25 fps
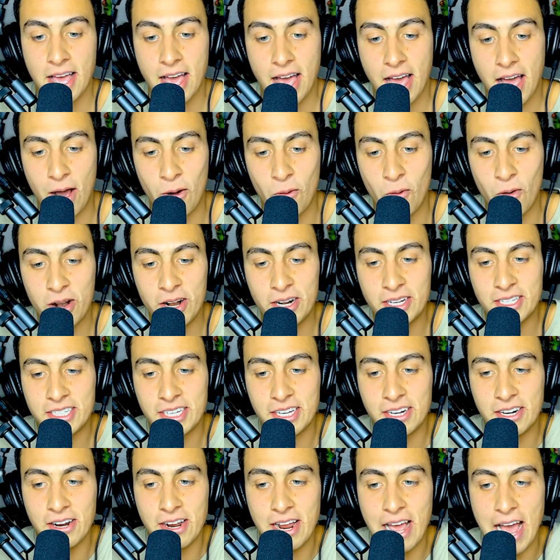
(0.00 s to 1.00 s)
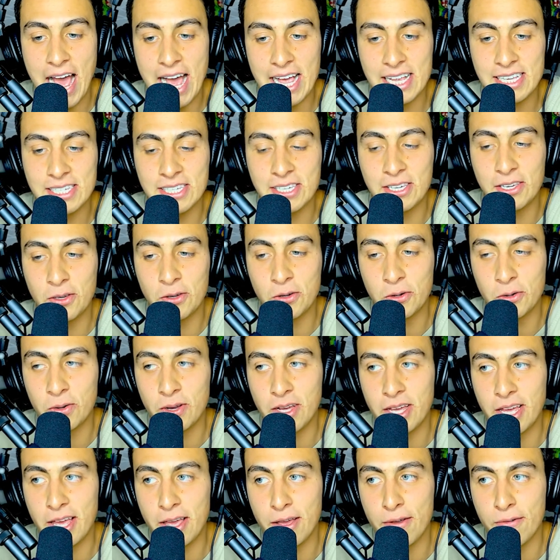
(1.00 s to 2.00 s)
I wanted to ask
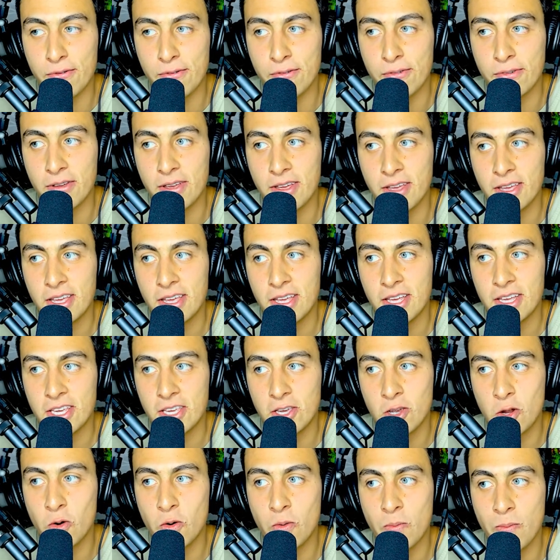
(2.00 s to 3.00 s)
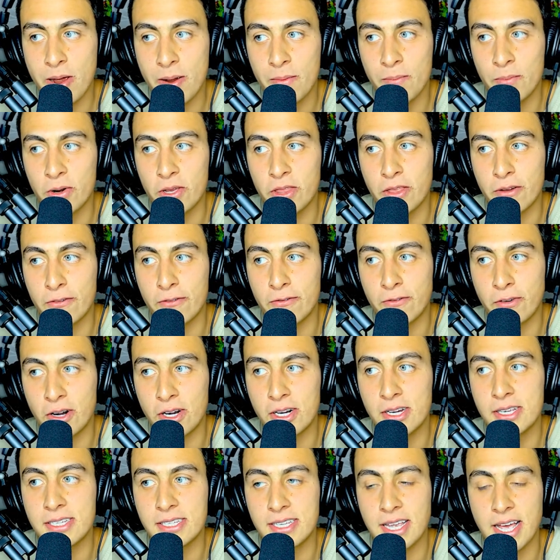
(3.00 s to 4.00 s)
you if you remember the
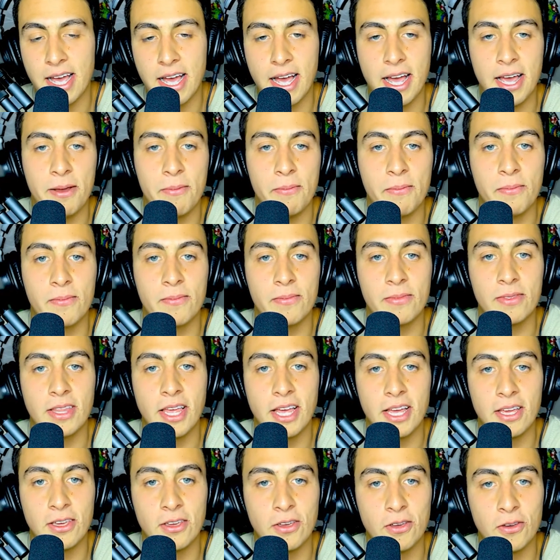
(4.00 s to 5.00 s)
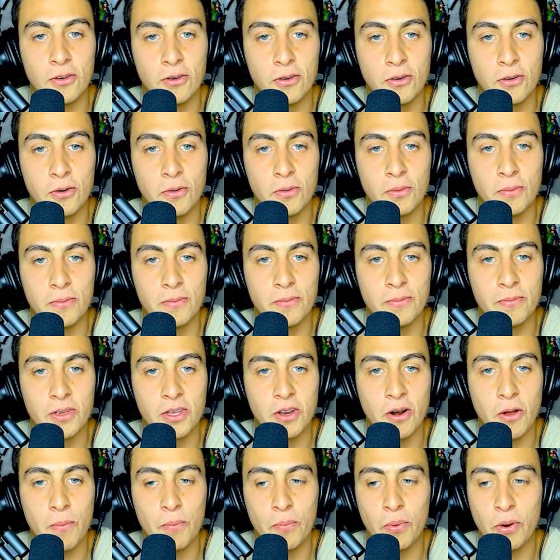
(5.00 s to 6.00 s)
first time that you,
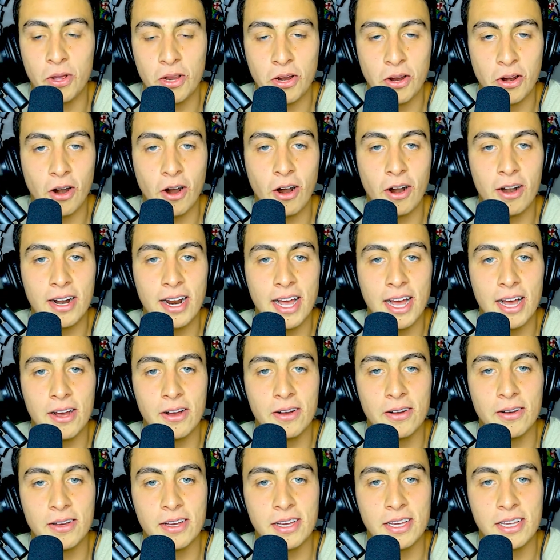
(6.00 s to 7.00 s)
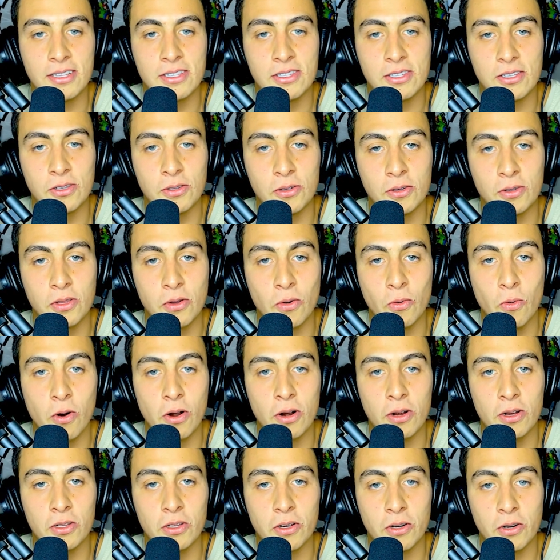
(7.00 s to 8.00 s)
you know, put your heart out into the
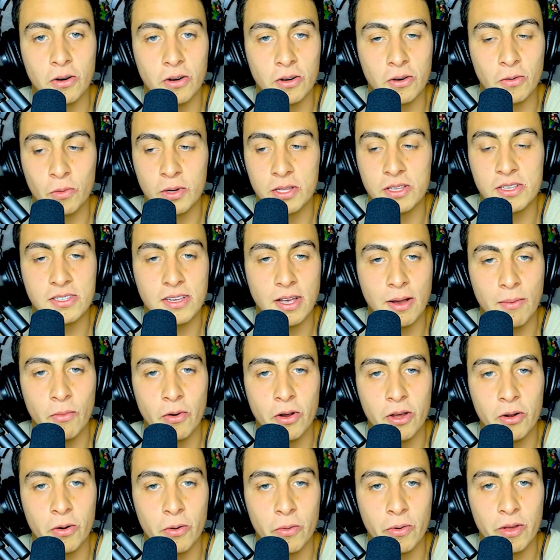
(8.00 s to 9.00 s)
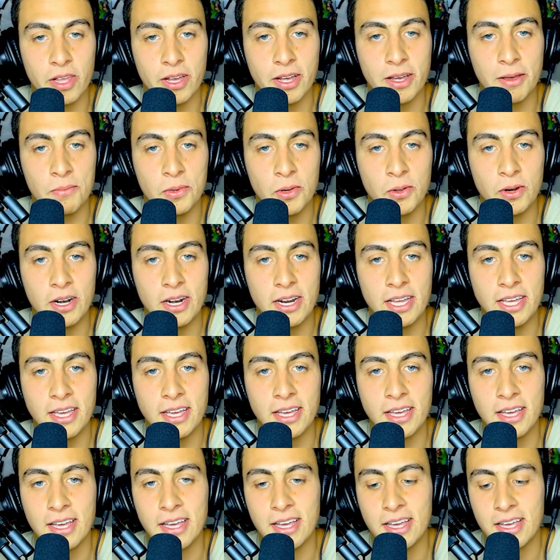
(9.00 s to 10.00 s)
world or with someone or with a
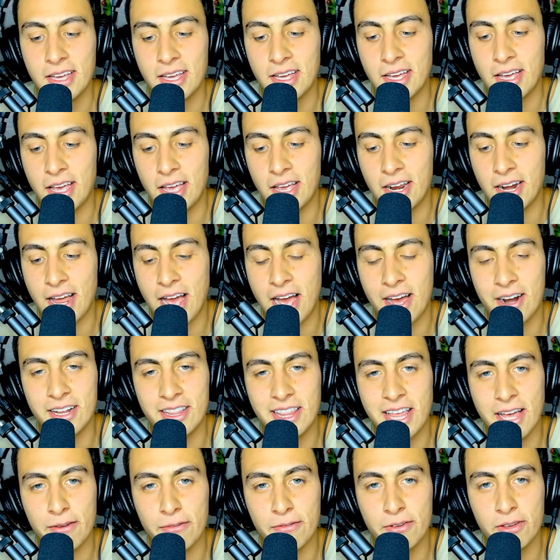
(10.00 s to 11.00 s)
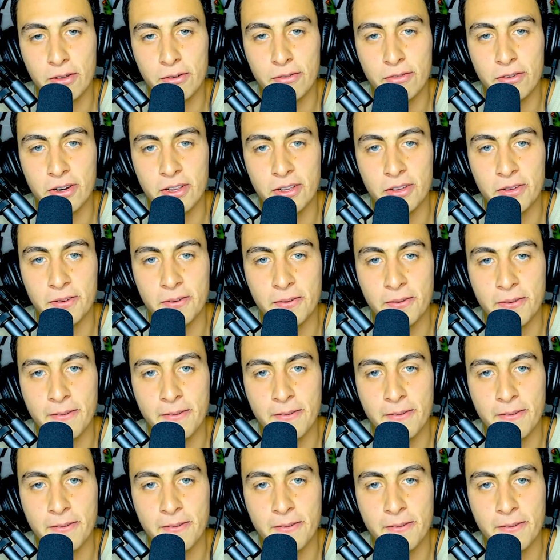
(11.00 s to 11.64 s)
community and how did that feel for you?